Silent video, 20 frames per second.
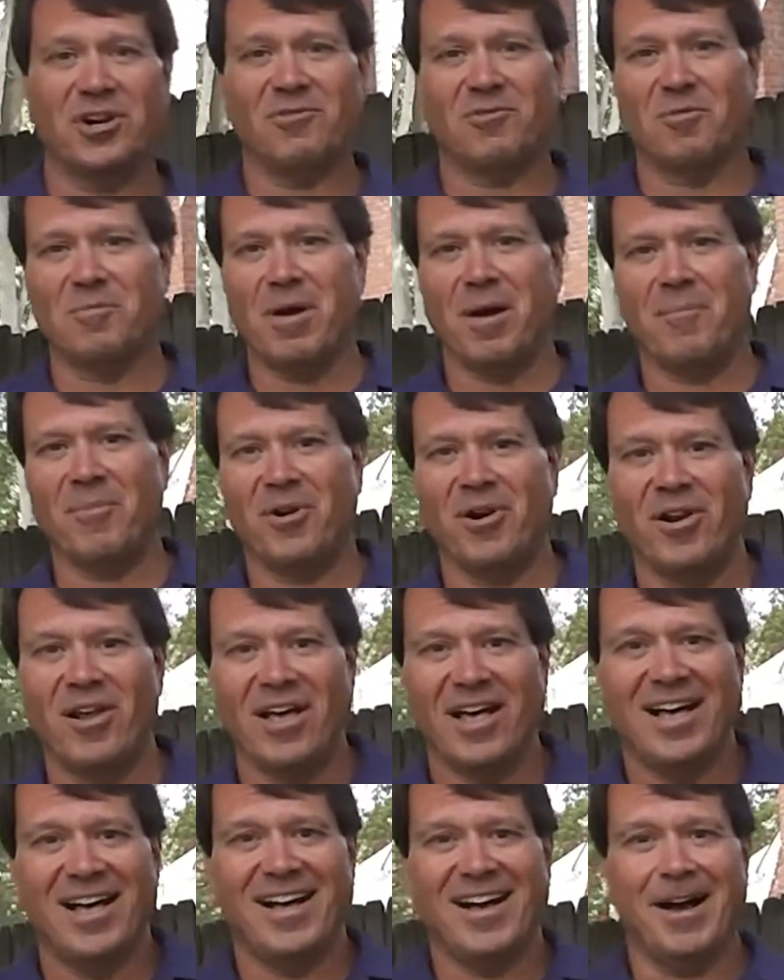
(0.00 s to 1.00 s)
Remember,
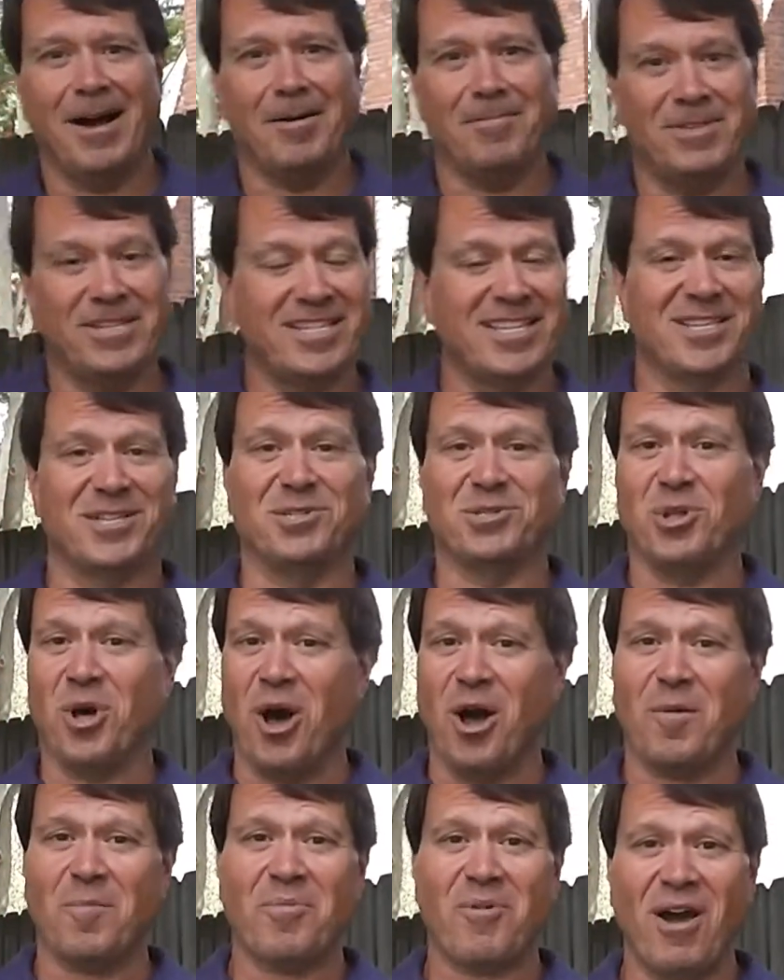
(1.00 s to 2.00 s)
this is a
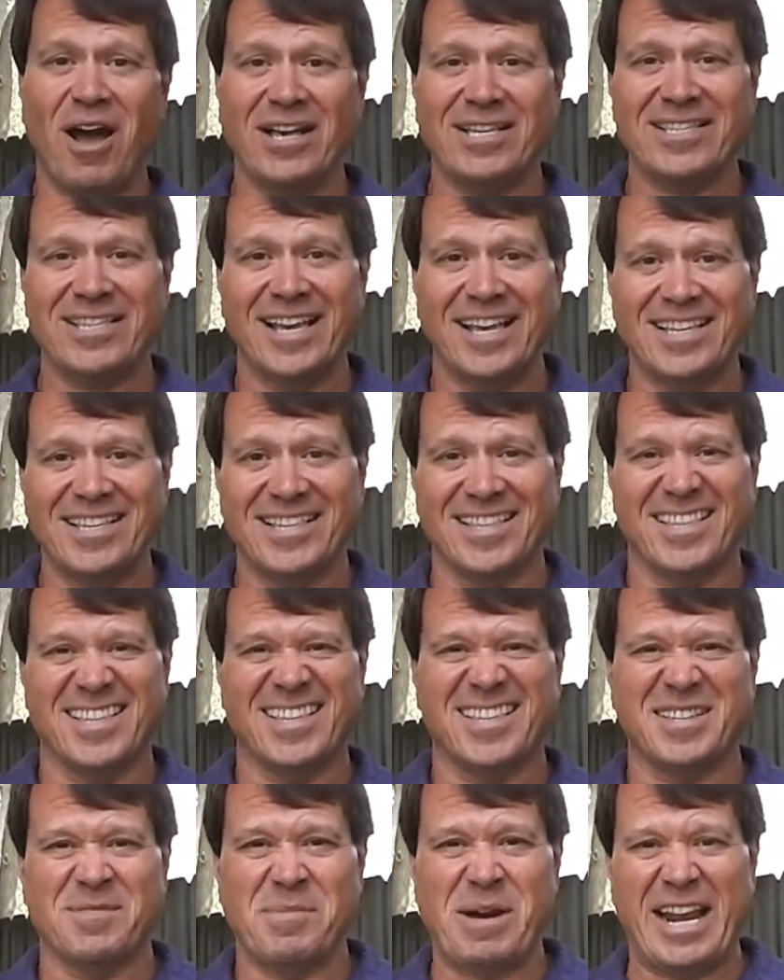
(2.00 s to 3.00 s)
long process. This
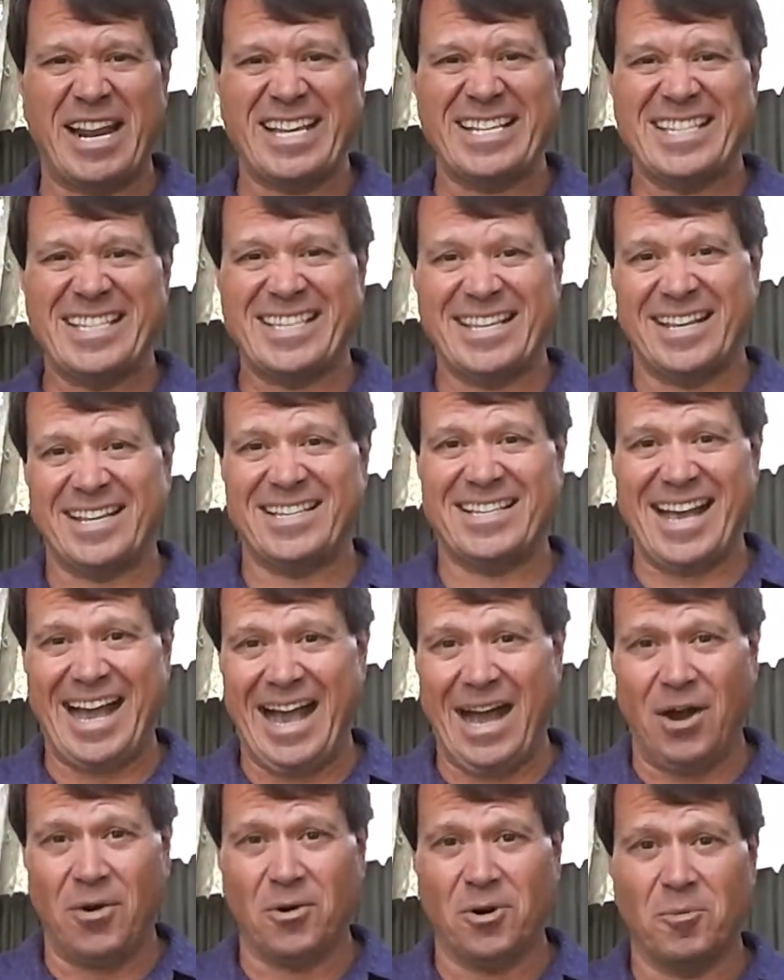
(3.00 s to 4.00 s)
is about a
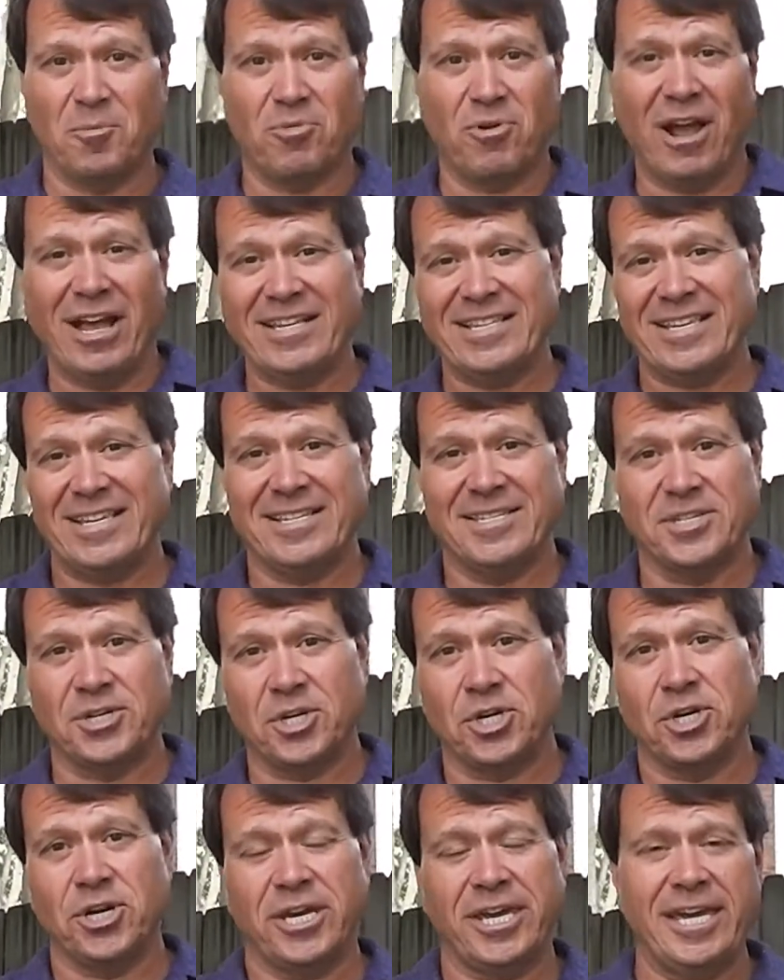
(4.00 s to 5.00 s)
6-hour process to
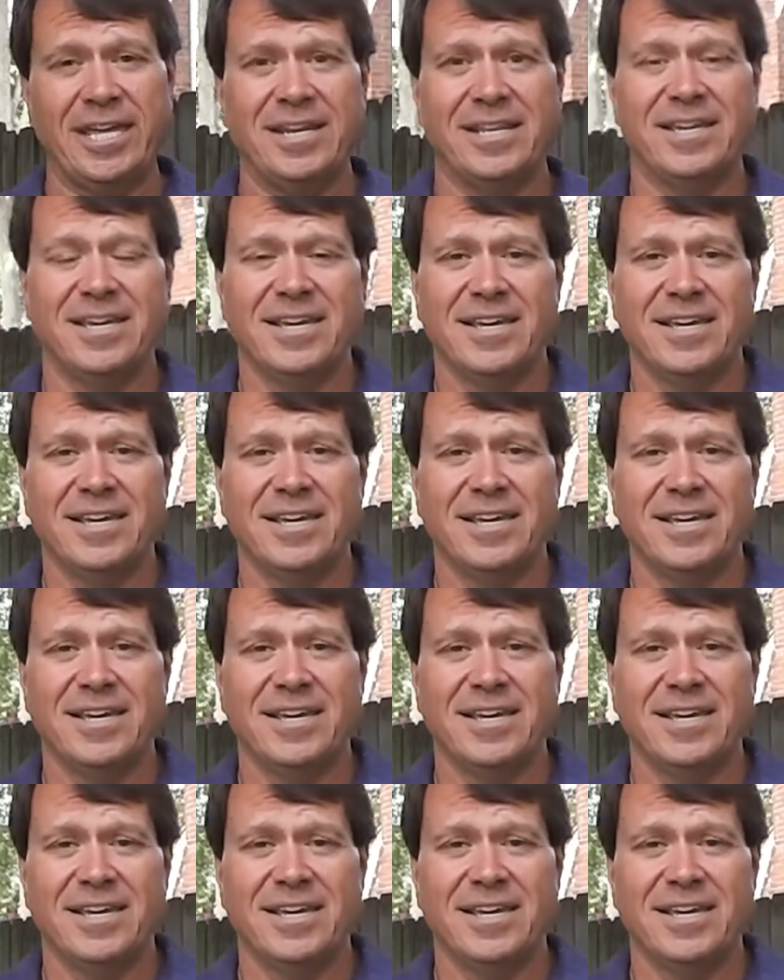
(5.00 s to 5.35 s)
cook it.